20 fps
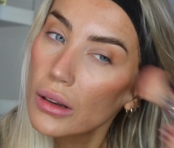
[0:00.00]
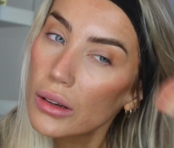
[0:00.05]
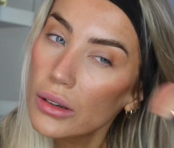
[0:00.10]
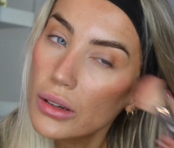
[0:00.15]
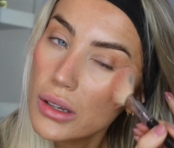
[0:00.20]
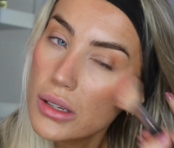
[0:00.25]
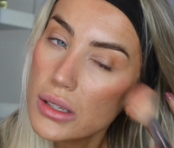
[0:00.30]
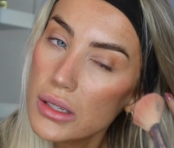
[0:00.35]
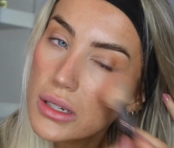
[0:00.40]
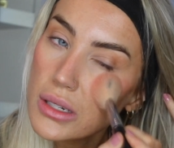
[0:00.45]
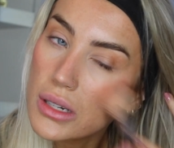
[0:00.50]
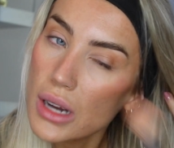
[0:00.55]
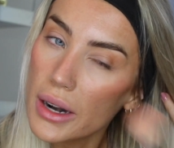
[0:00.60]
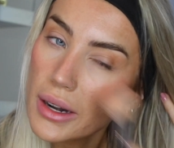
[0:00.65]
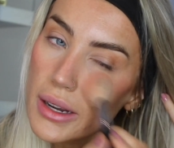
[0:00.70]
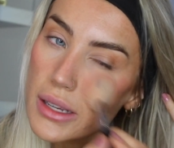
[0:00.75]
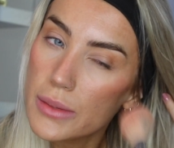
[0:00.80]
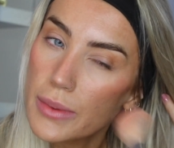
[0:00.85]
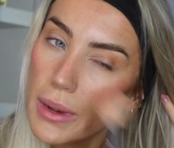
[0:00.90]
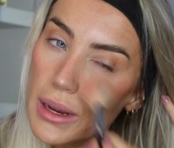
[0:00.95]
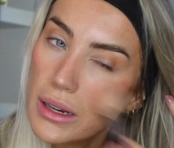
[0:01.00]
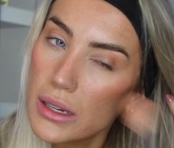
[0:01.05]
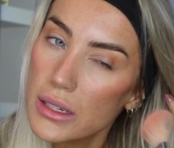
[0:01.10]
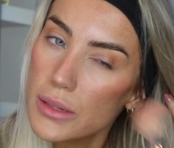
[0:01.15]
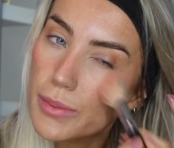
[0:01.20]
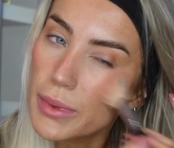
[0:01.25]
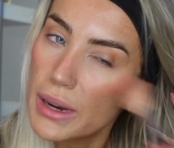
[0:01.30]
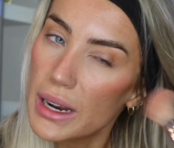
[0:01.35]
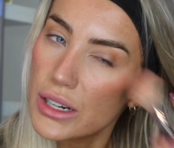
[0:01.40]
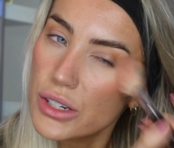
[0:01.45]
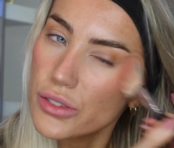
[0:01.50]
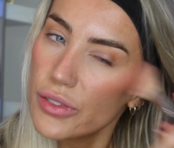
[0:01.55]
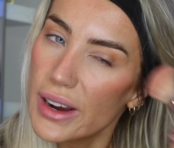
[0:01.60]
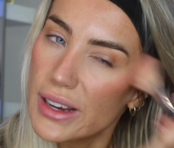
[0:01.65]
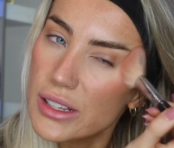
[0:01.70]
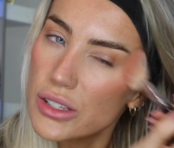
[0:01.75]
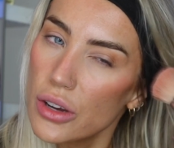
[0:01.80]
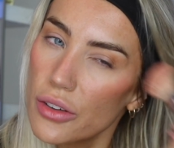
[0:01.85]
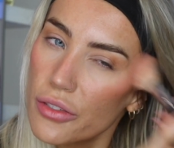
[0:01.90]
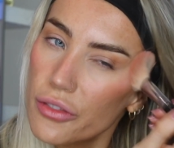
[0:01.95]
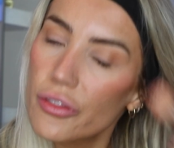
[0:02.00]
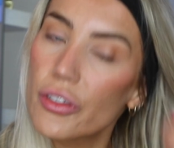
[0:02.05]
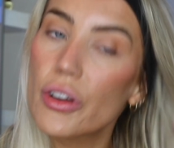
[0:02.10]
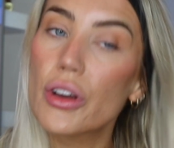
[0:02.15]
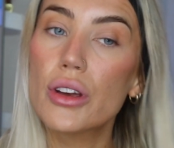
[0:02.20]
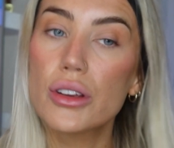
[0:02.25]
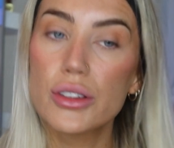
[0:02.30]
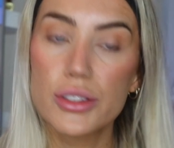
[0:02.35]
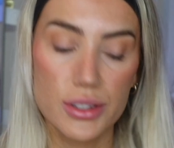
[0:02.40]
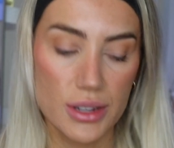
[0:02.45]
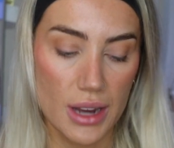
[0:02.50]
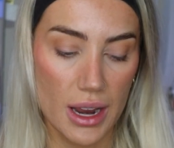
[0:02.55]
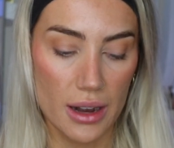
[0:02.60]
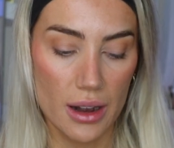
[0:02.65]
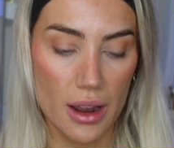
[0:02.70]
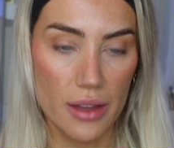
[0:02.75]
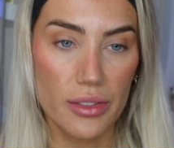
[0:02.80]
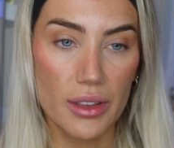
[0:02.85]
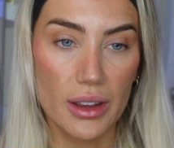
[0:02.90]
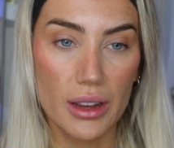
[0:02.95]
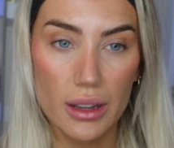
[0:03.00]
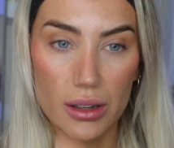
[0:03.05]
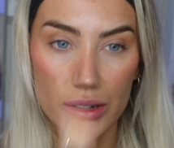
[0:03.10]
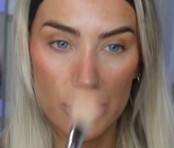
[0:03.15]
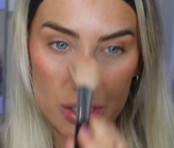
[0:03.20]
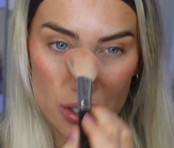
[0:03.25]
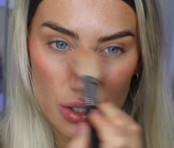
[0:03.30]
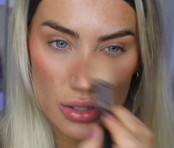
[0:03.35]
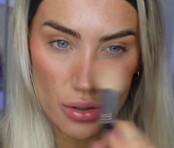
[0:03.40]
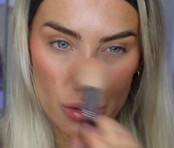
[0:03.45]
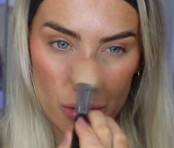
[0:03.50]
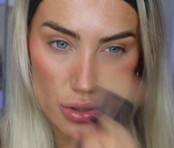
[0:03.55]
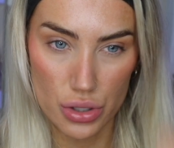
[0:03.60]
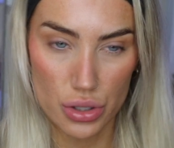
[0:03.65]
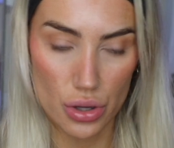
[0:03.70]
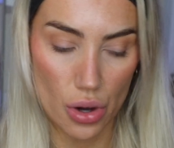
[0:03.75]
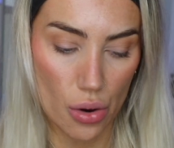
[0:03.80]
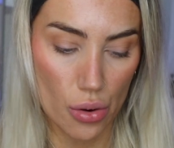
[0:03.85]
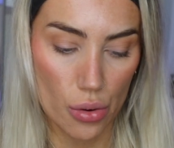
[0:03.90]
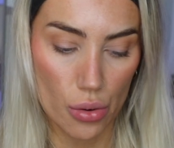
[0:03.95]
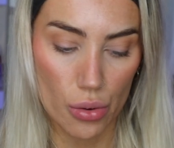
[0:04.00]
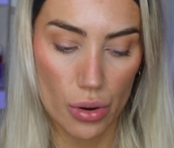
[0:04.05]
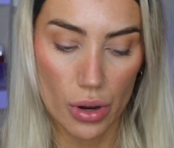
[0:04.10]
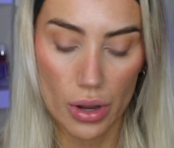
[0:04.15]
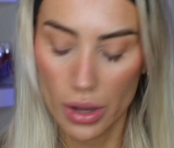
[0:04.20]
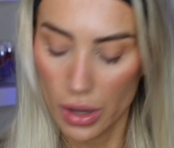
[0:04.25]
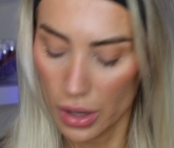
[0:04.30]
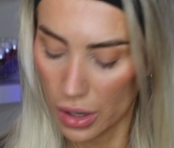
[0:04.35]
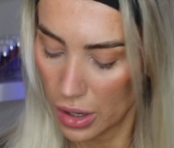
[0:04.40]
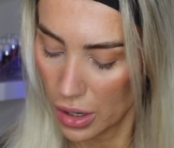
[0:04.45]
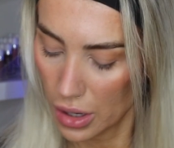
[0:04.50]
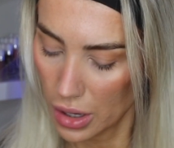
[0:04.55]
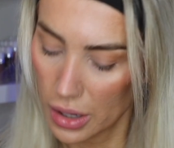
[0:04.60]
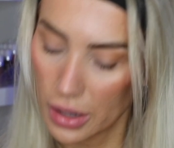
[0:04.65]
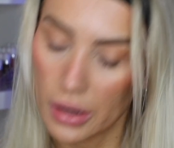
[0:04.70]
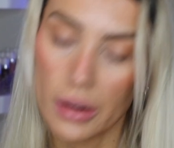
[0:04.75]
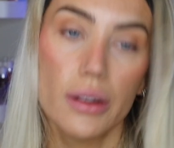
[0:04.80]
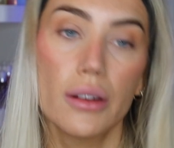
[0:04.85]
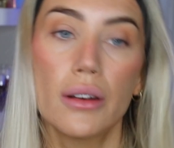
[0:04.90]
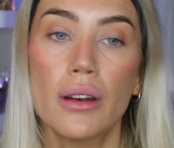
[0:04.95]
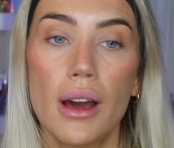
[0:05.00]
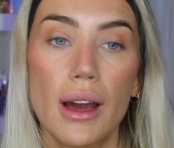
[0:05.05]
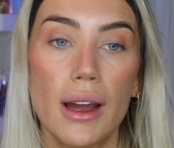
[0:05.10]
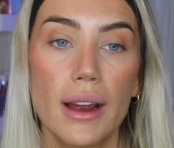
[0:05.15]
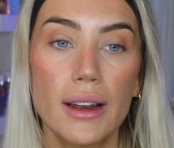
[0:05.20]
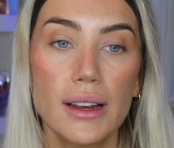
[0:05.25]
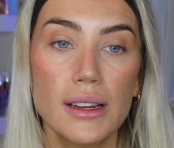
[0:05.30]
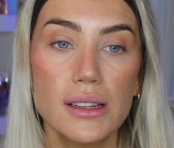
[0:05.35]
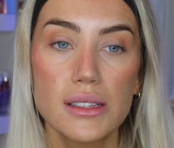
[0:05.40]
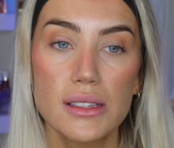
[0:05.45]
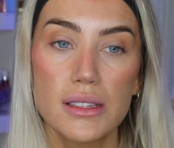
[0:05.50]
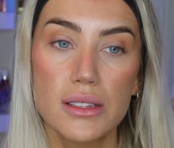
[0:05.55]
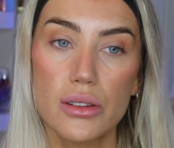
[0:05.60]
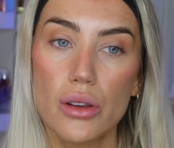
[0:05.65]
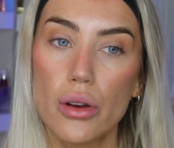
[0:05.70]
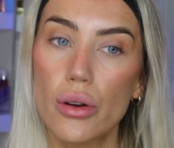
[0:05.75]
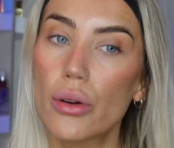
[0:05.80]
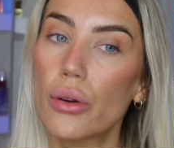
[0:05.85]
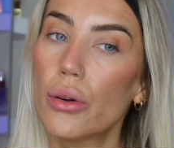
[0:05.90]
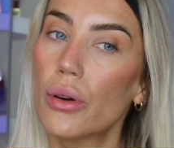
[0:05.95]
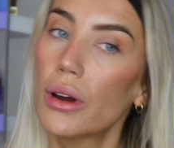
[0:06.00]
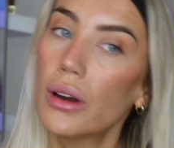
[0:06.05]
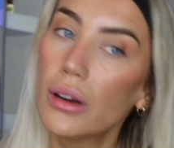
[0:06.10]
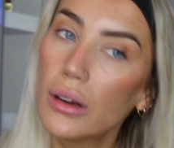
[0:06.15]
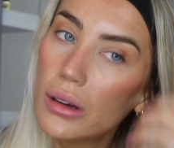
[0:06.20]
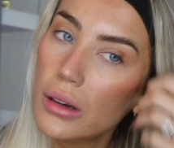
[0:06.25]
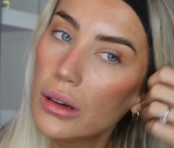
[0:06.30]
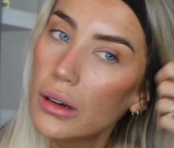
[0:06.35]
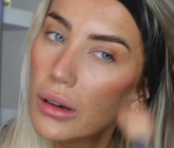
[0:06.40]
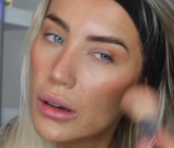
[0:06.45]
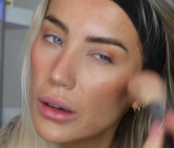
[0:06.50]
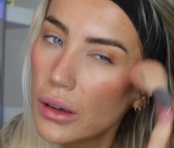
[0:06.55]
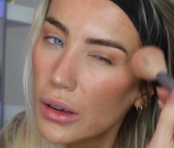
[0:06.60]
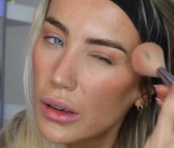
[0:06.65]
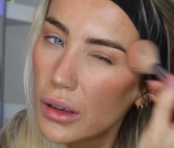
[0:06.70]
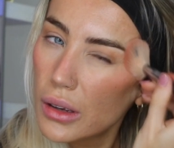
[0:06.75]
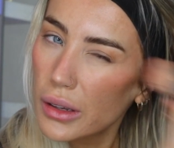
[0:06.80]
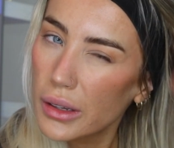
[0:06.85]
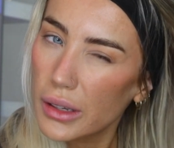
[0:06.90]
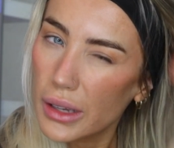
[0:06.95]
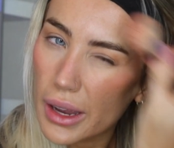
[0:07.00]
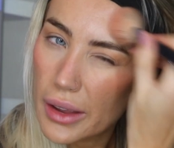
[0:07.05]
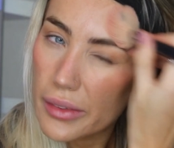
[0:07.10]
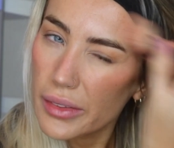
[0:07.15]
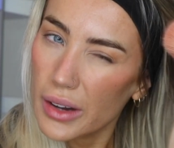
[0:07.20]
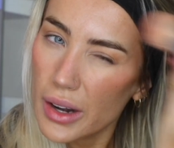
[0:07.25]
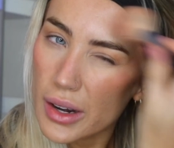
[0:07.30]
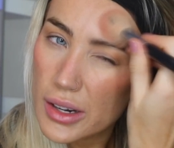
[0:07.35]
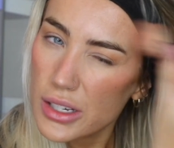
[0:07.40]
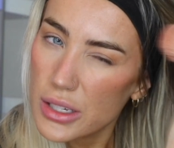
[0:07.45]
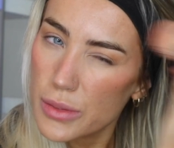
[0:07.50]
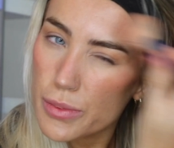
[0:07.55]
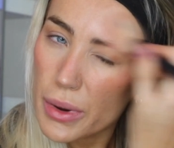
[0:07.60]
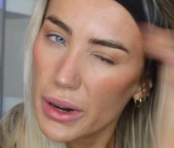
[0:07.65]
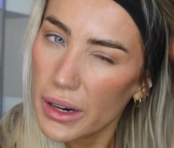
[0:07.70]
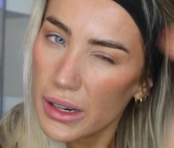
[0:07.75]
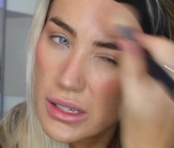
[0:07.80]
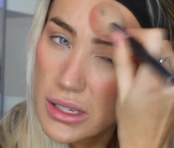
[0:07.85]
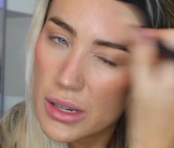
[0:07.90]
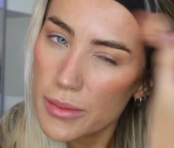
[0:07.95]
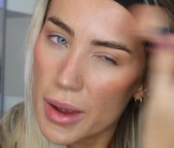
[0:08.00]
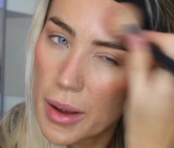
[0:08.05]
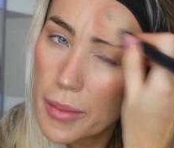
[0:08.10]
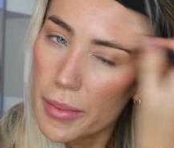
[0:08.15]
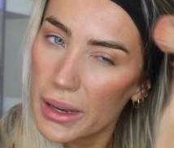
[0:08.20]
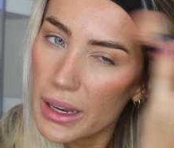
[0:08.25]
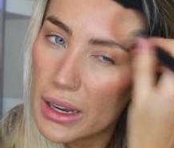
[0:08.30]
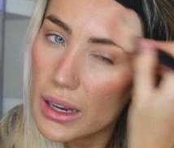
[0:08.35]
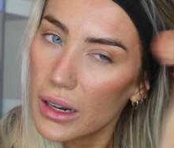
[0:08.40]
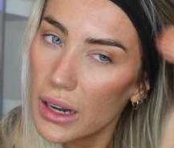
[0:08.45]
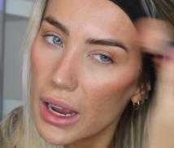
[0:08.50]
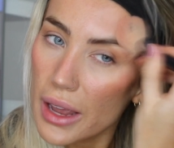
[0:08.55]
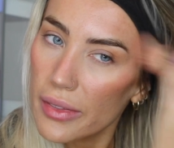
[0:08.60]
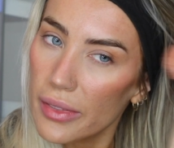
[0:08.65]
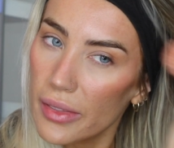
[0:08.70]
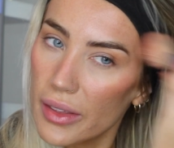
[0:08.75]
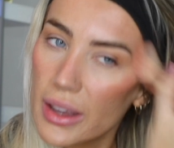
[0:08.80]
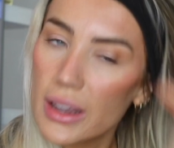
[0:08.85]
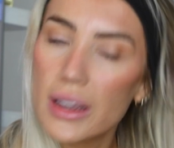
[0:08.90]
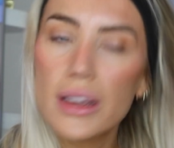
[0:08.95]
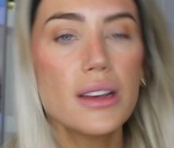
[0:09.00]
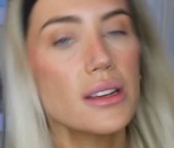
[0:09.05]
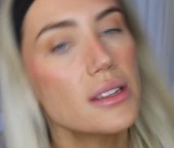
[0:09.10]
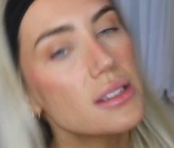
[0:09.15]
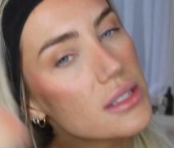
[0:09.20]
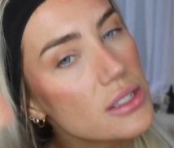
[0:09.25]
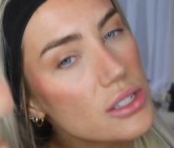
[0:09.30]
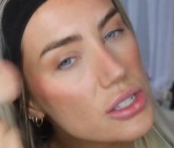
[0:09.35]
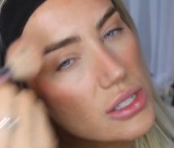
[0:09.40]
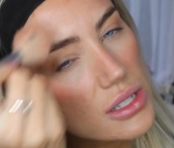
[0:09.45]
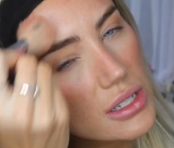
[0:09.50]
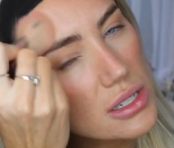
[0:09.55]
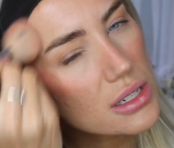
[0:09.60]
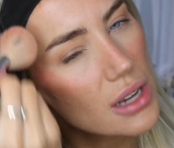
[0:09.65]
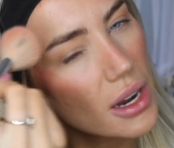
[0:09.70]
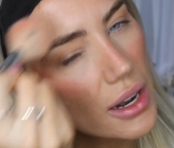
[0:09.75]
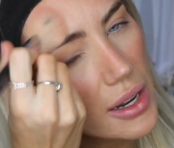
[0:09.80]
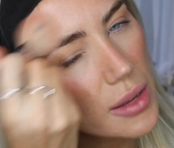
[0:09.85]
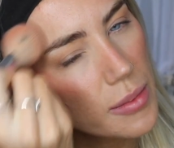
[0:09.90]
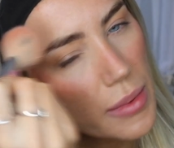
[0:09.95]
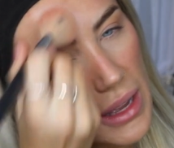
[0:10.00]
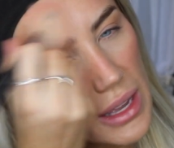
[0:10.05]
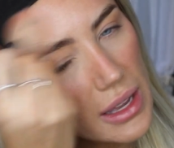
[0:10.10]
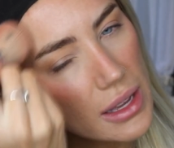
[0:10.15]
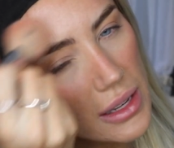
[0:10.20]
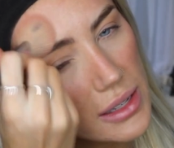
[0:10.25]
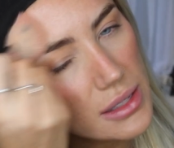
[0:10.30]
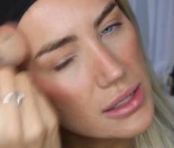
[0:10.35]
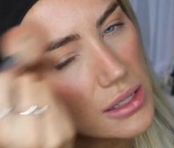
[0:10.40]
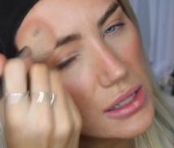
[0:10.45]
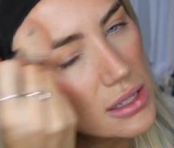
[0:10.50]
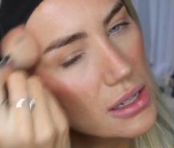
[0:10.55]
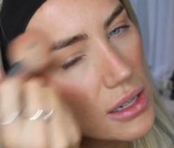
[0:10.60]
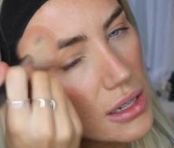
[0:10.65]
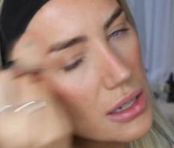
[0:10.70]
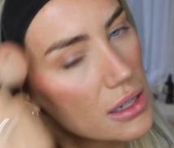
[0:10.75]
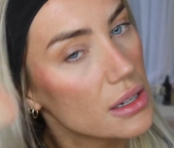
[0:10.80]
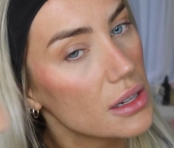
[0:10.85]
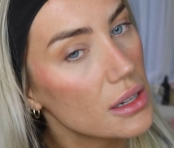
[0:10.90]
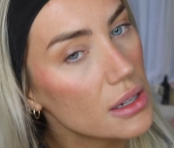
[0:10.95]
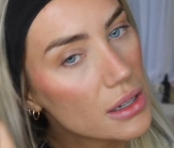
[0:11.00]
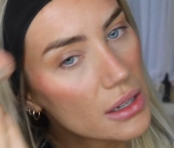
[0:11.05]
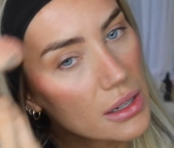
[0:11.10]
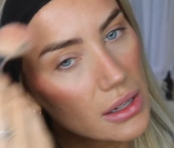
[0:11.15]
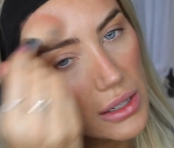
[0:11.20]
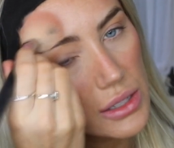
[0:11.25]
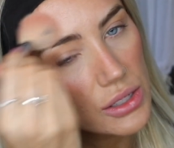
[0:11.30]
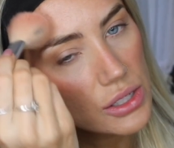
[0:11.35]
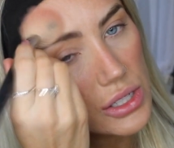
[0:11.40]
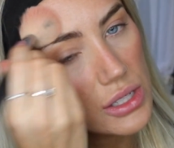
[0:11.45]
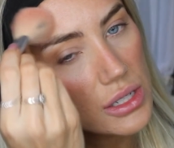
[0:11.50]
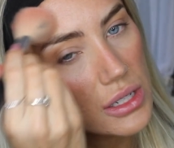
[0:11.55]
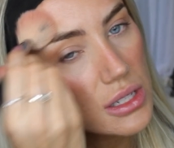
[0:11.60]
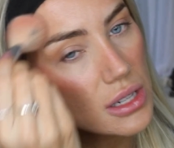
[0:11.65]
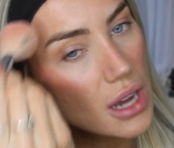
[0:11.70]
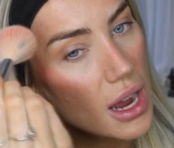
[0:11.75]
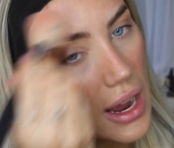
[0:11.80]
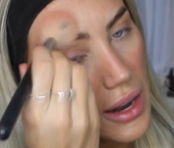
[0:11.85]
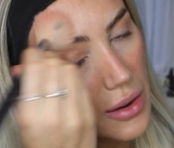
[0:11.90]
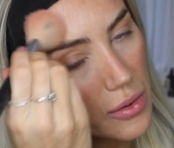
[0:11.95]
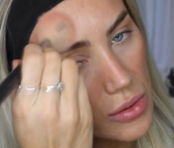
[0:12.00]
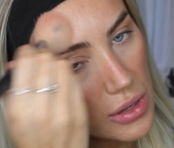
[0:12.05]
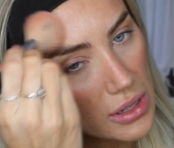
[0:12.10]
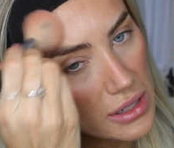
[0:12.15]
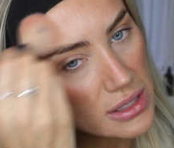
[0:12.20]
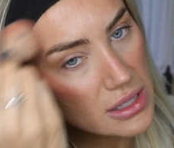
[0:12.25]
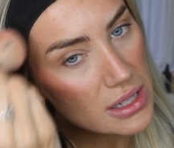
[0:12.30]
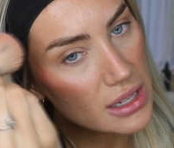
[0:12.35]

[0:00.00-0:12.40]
Just the tiniest bit, because blush fades off first and I think it just looks so nice. So yeah, and then I just bring some up here like this, just a tiny bit, just to tie it all in